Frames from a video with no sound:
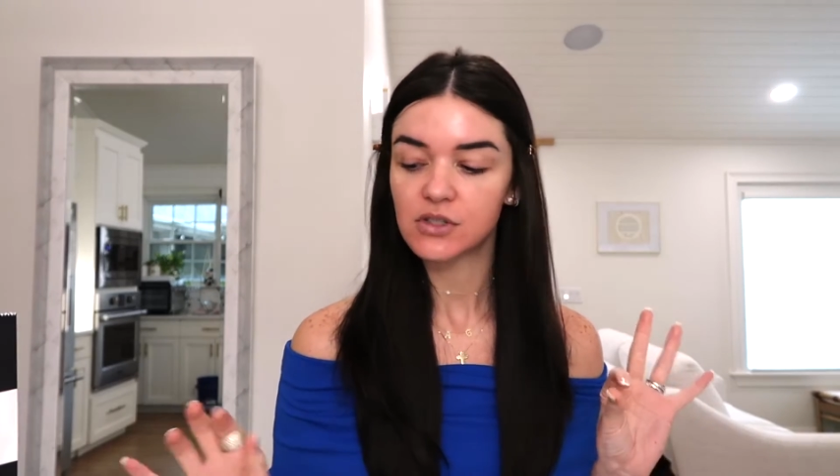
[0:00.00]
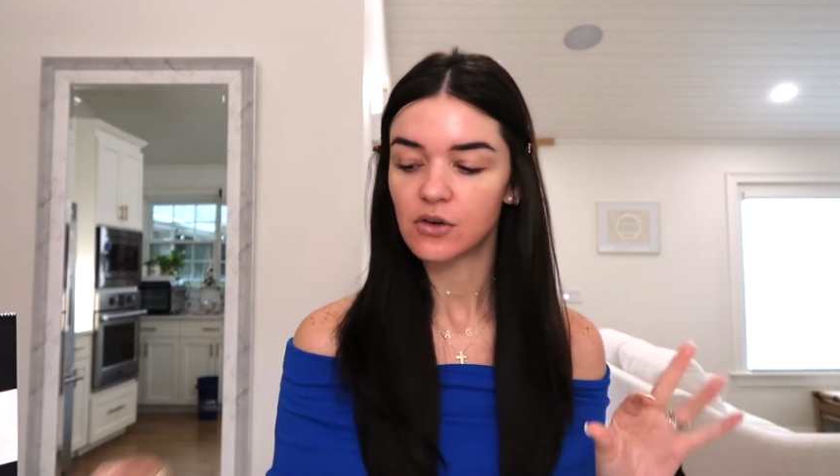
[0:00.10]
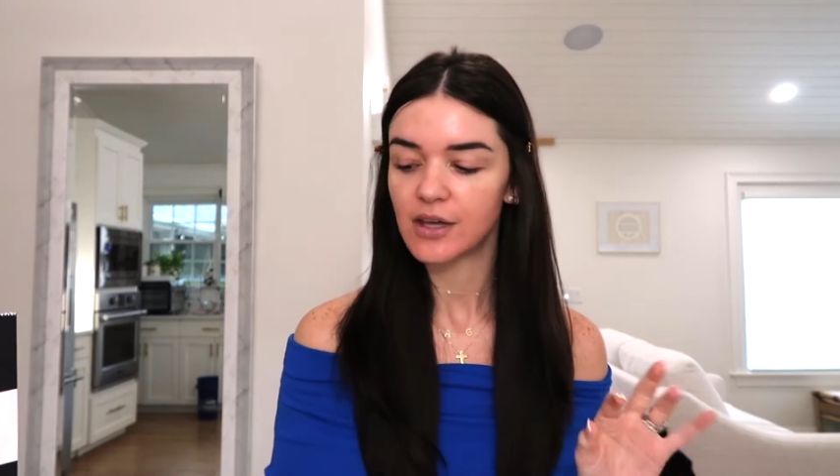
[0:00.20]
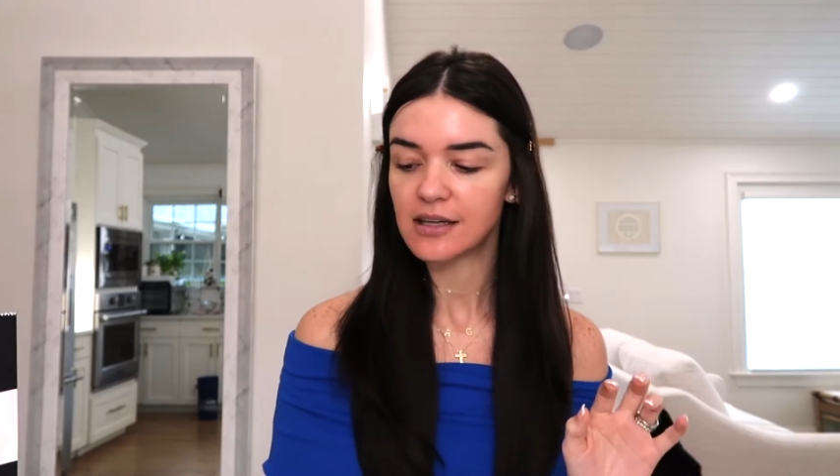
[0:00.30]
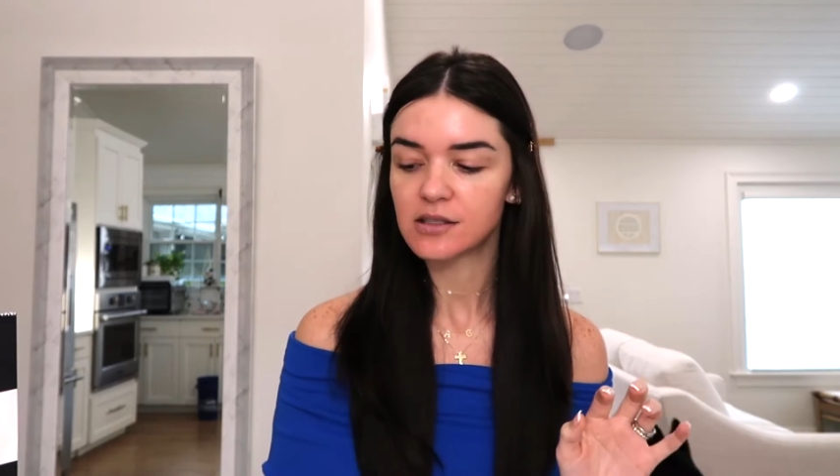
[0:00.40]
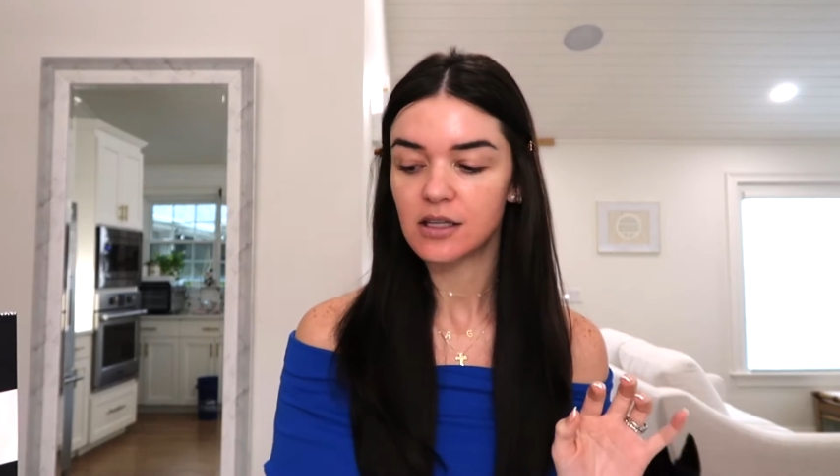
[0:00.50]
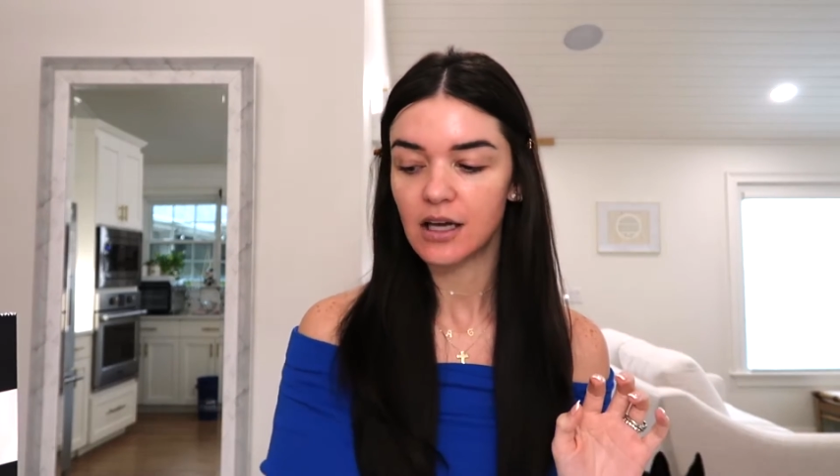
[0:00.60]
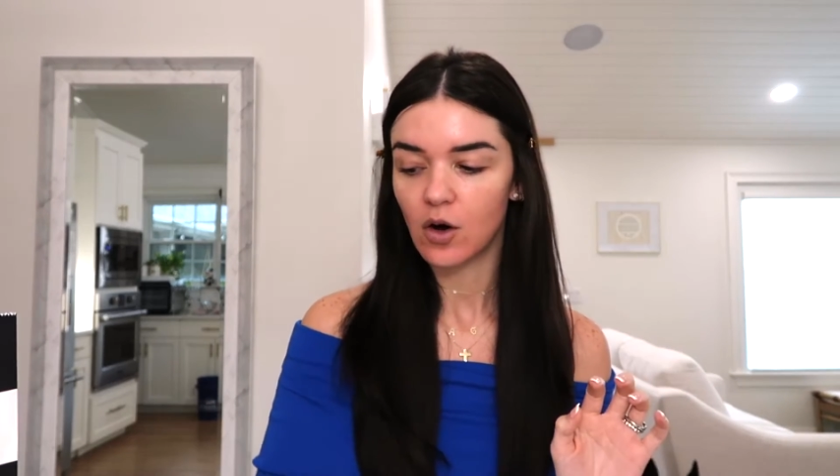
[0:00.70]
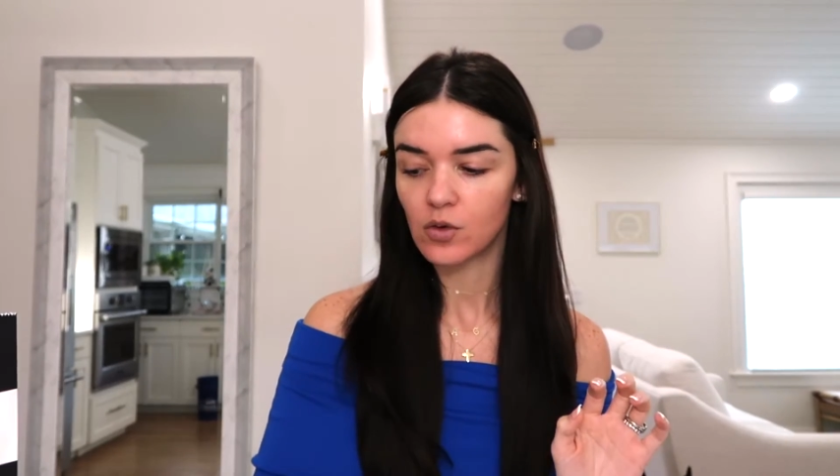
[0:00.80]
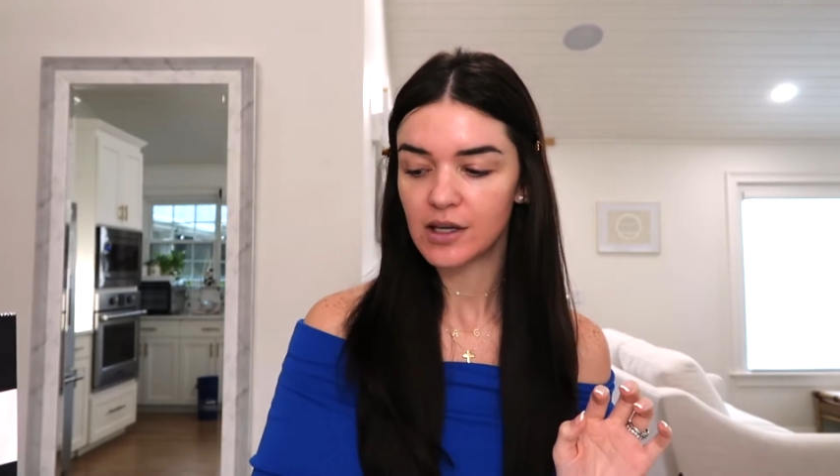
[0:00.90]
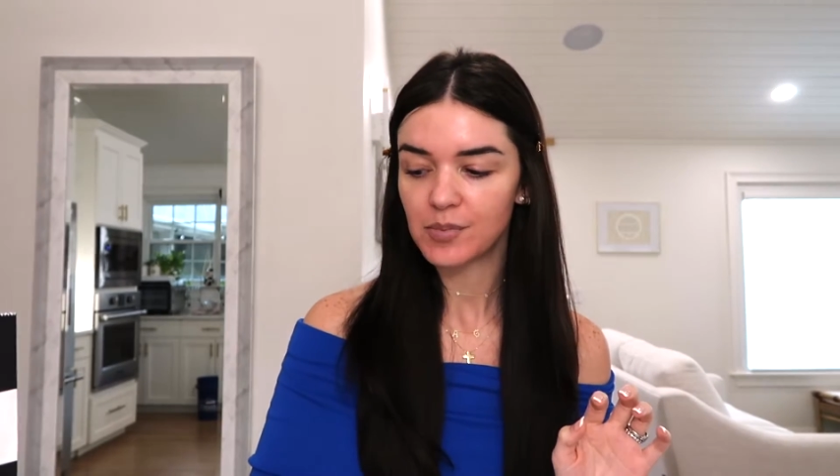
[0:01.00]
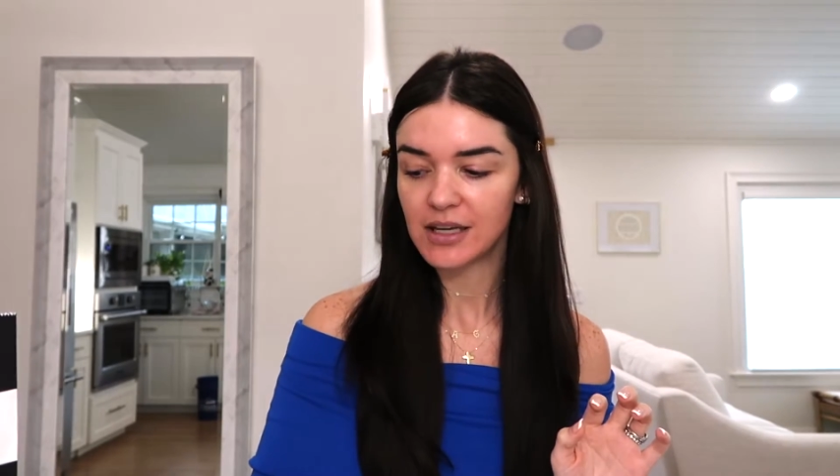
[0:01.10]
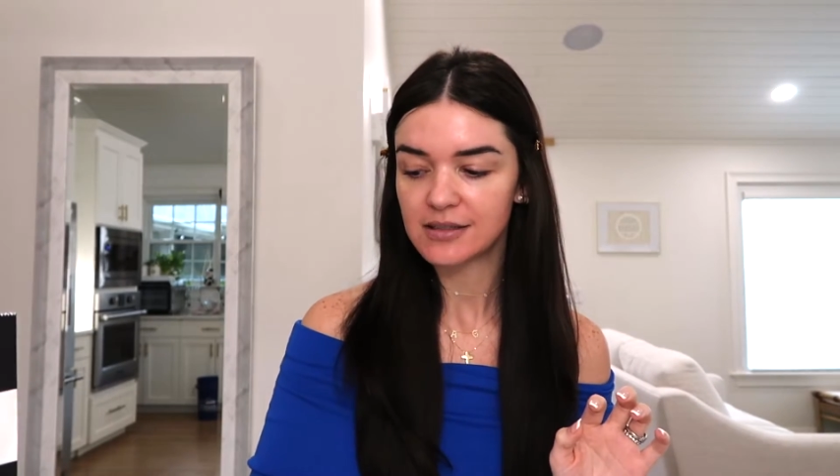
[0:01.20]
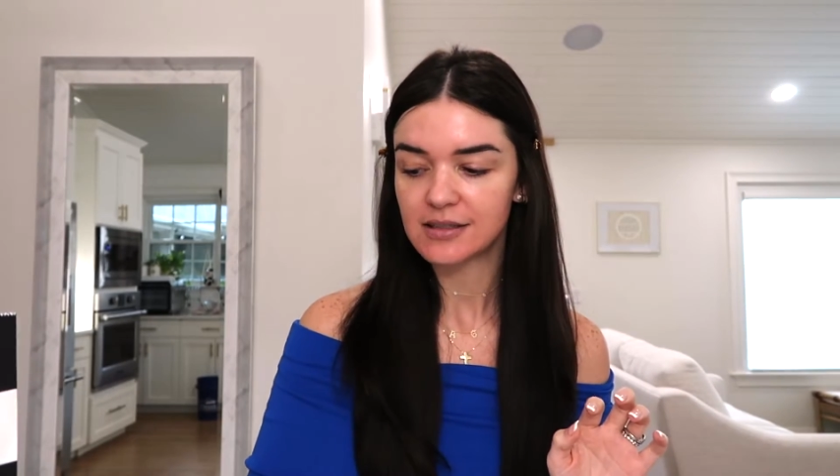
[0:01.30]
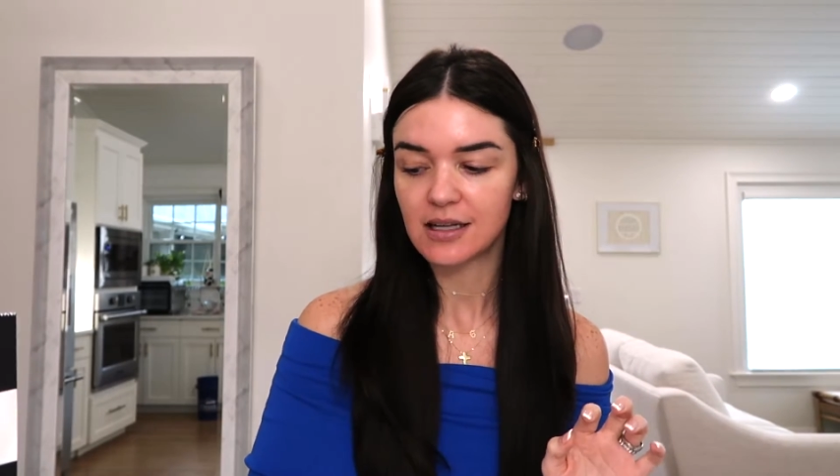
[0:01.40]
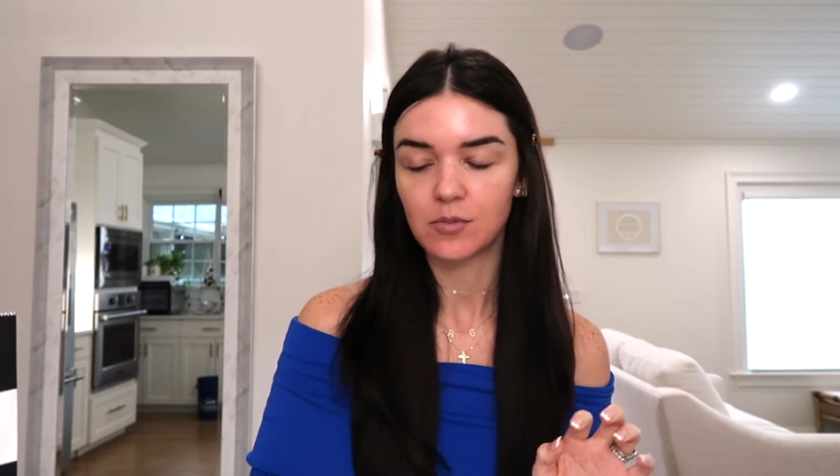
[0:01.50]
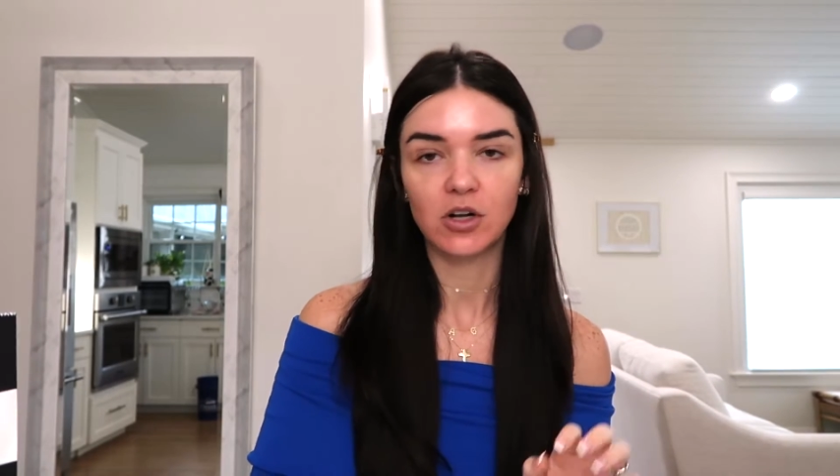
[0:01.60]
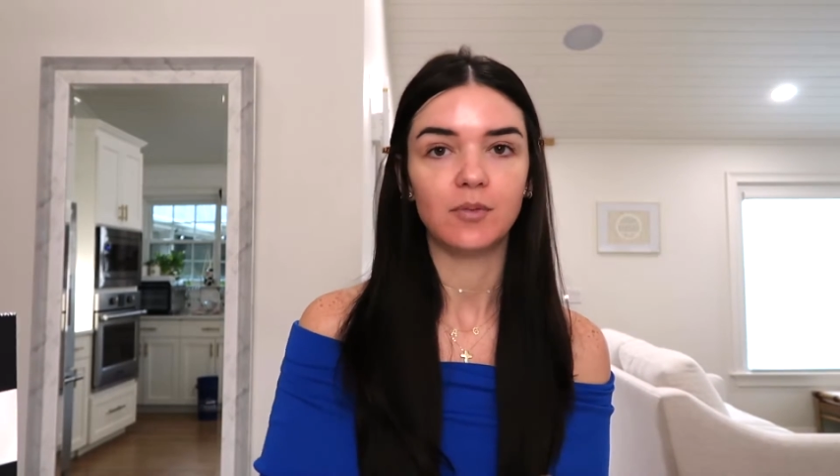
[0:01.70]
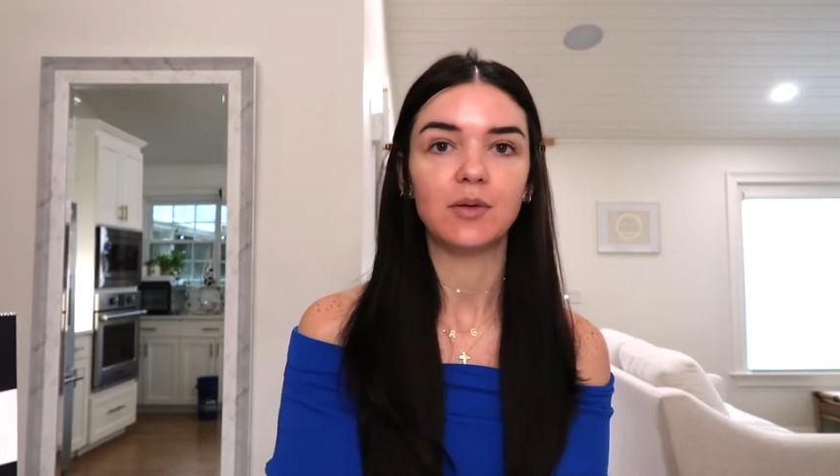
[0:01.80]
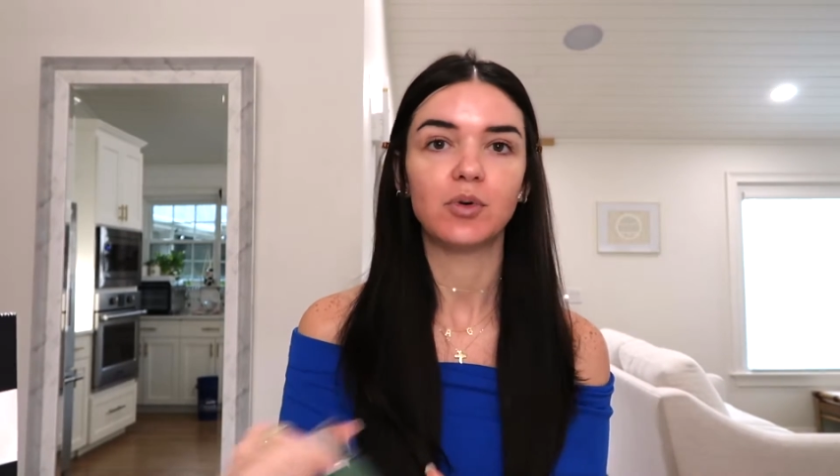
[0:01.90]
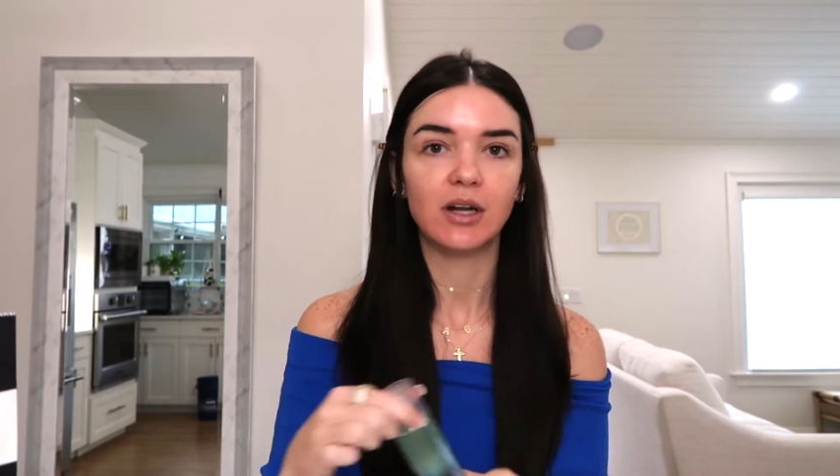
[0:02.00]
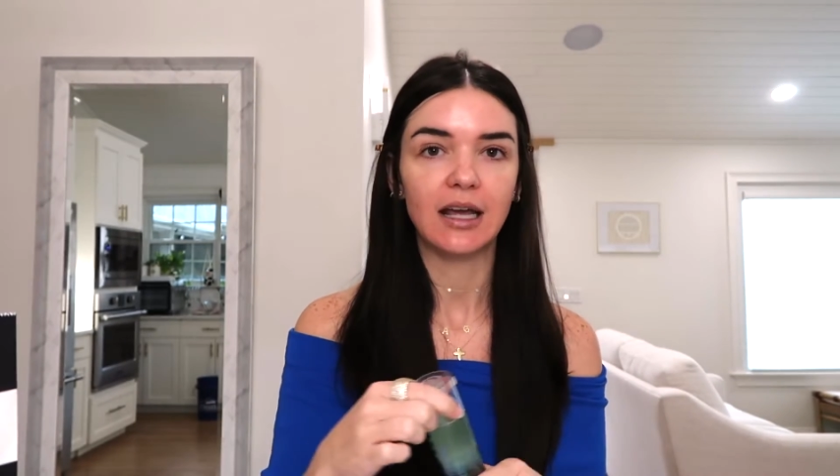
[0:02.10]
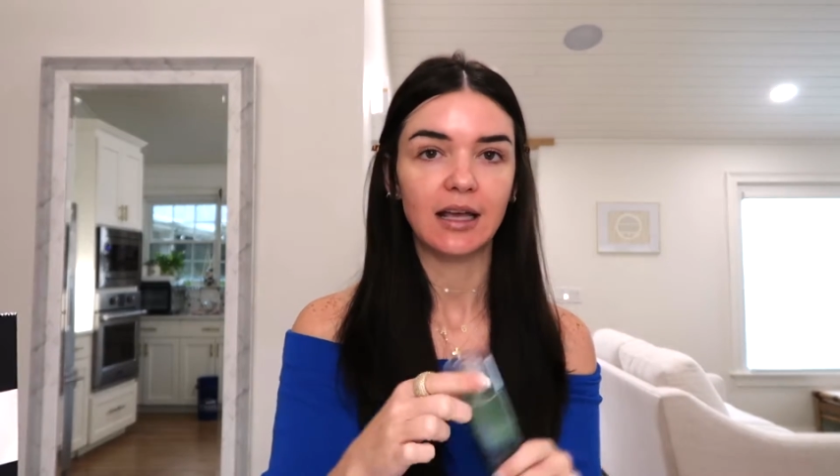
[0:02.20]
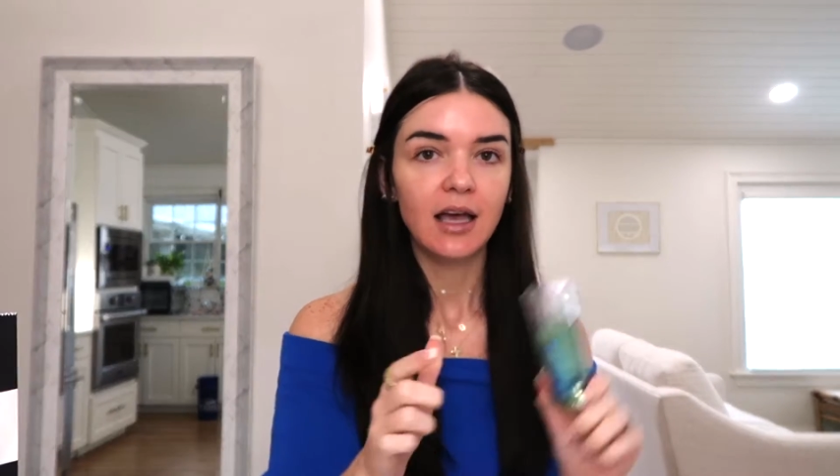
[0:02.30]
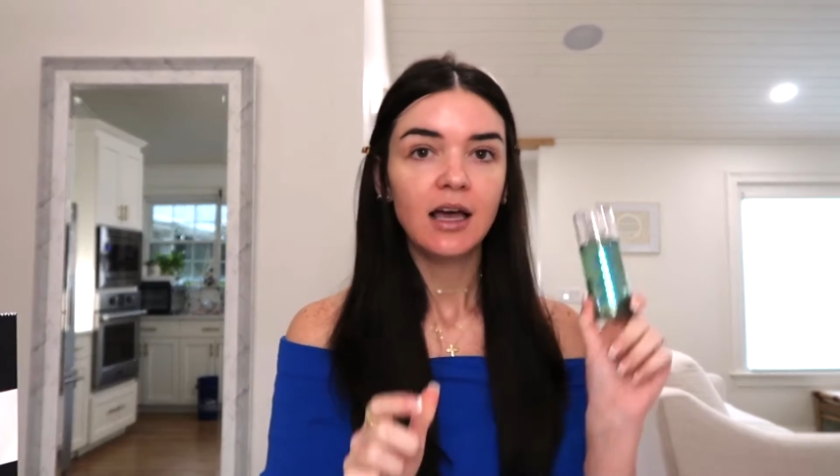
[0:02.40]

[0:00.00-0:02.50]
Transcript: So that's the only places that I'm going to be putting